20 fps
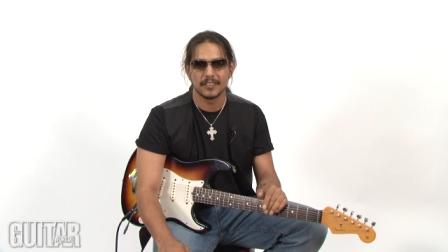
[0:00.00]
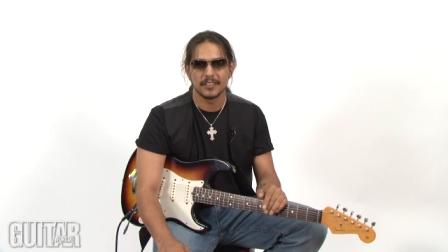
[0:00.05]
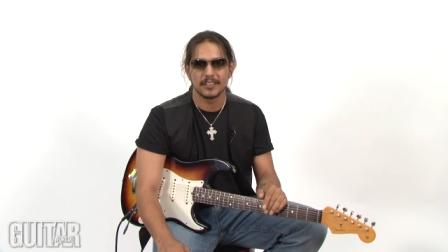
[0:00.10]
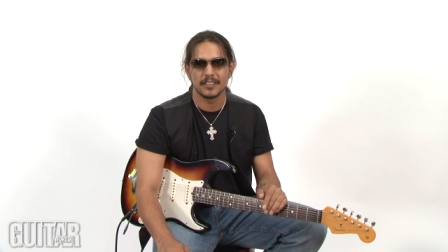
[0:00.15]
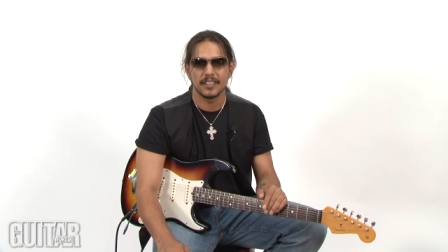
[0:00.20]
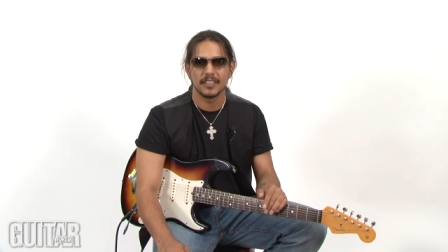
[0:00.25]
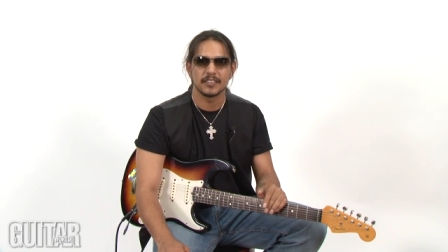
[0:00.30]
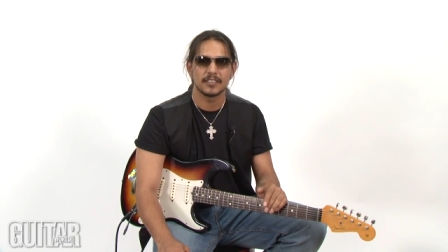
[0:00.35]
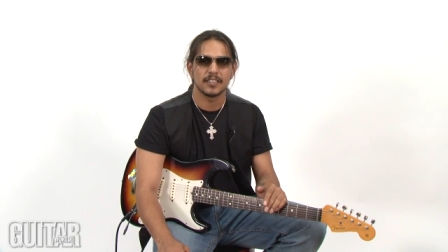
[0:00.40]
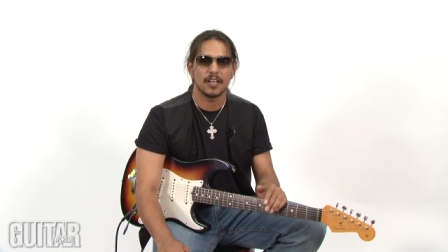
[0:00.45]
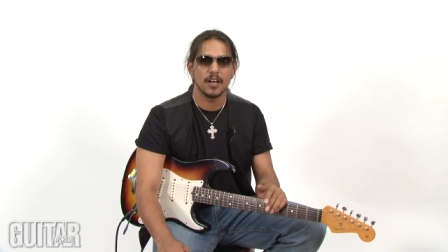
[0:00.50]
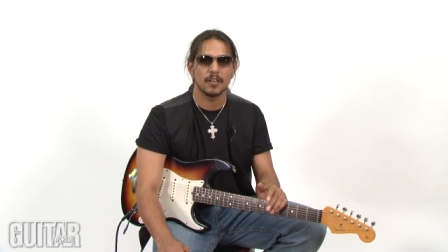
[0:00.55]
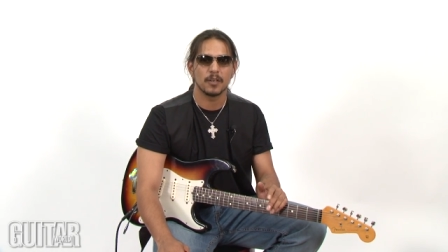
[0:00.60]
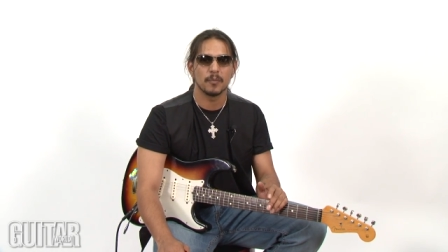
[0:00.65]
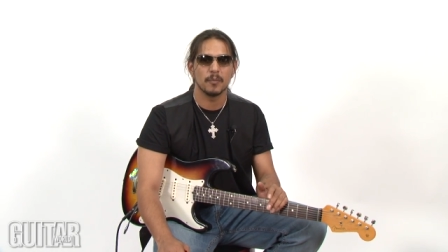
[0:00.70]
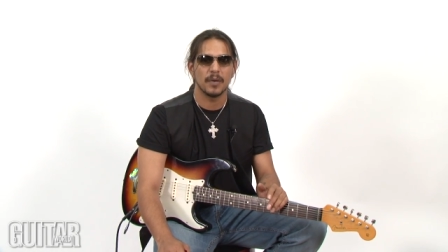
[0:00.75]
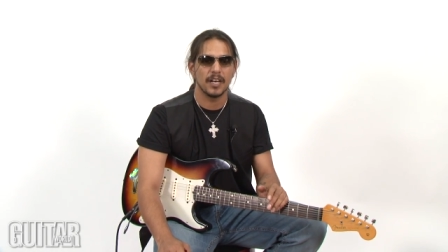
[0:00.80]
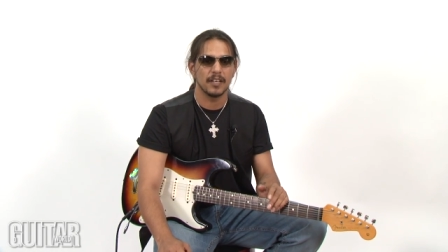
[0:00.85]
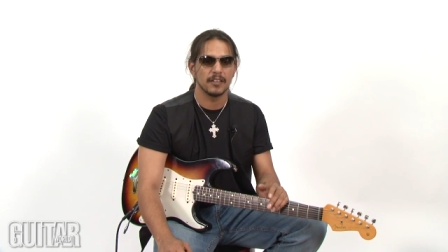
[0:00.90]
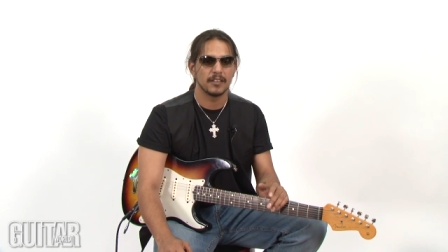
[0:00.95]
sit and talk
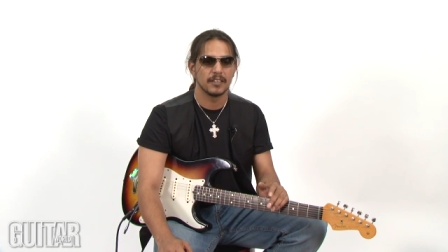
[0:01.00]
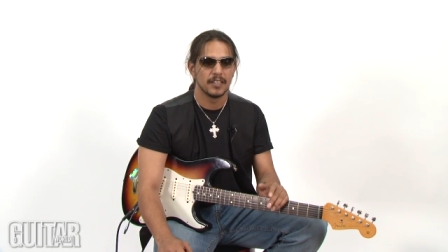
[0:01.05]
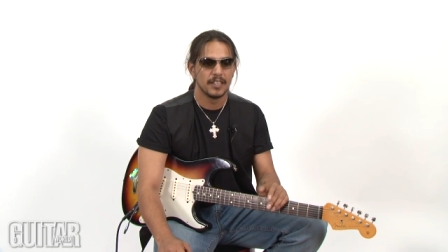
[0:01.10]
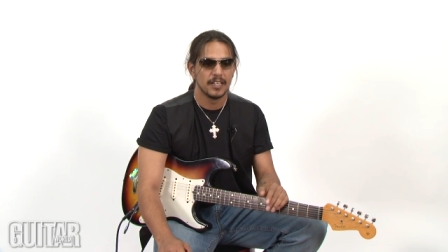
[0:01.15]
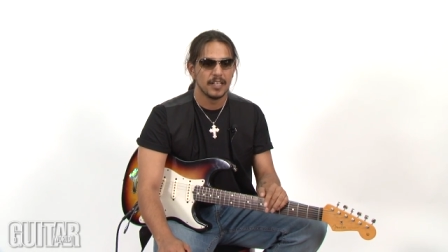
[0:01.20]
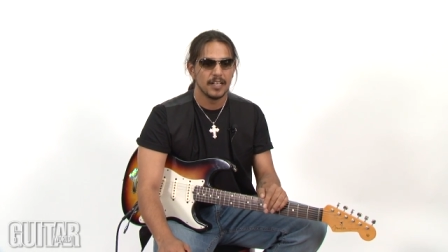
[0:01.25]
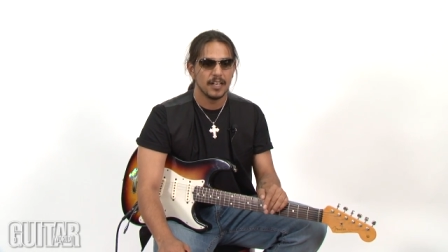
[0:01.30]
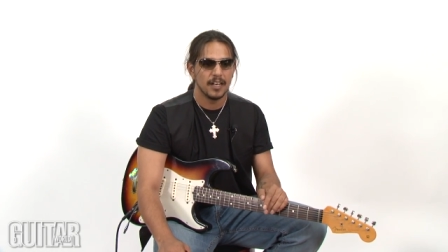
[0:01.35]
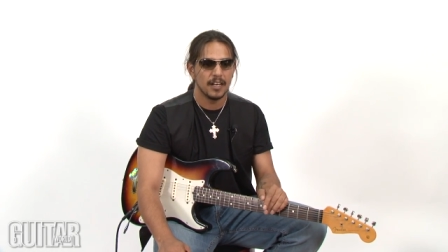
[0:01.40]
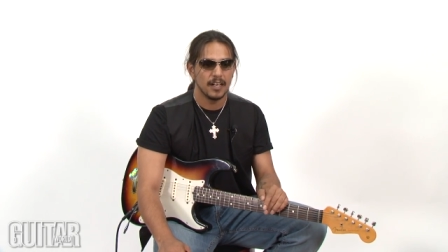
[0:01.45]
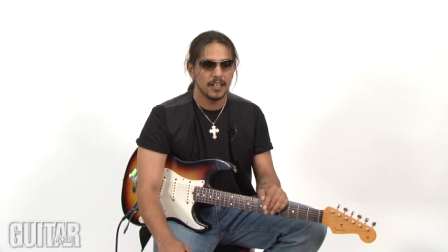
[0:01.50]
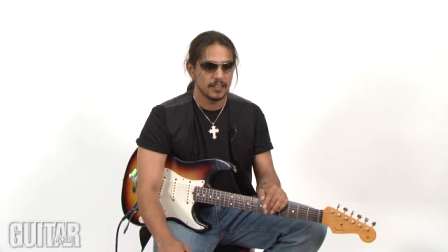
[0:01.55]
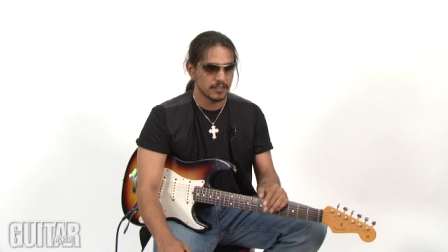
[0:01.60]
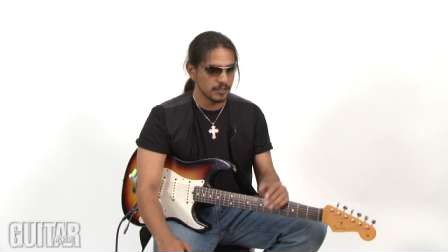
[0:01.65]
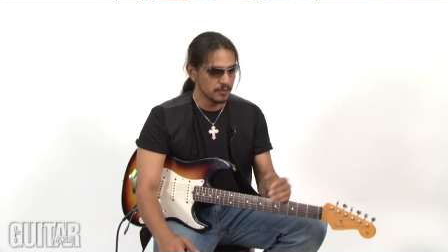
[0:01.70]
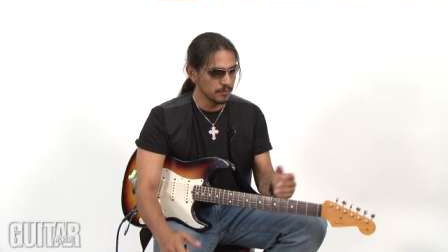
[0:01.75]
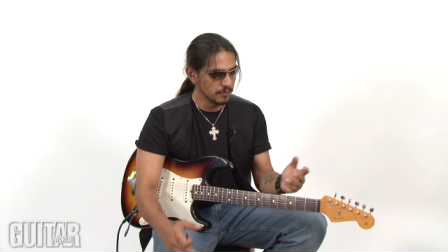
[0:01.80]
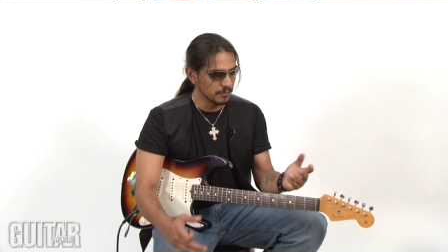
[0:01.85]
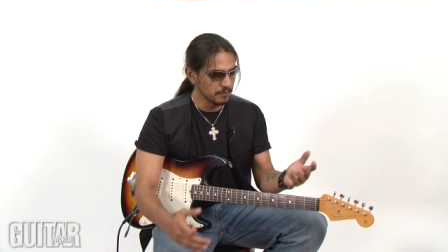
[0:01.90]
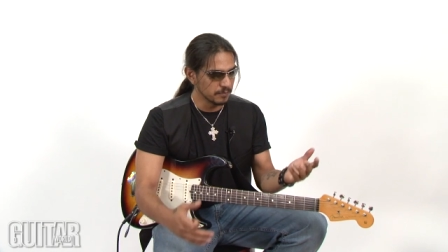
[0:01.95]
about uh,
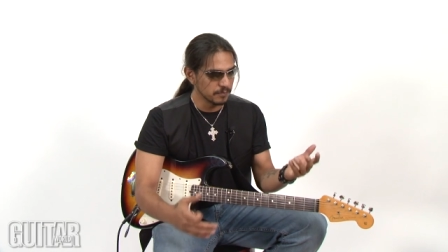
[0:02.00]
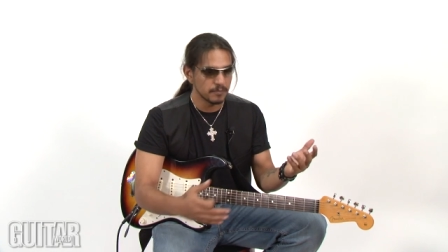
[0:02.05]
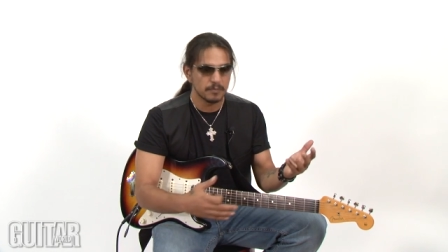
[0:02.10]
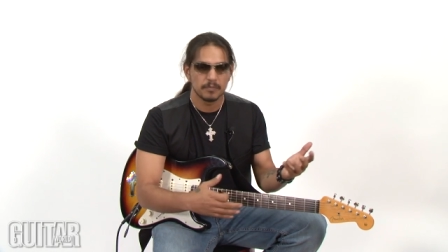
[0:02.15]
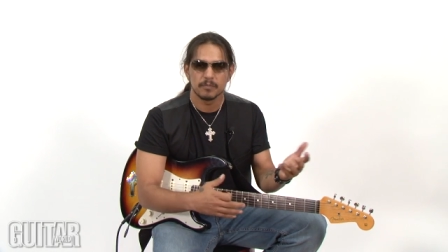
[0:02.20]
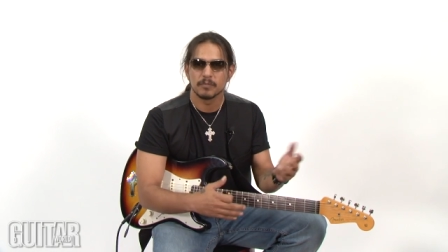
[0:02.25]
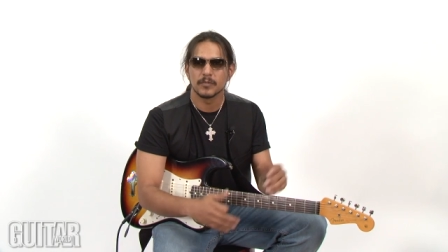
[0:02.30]
some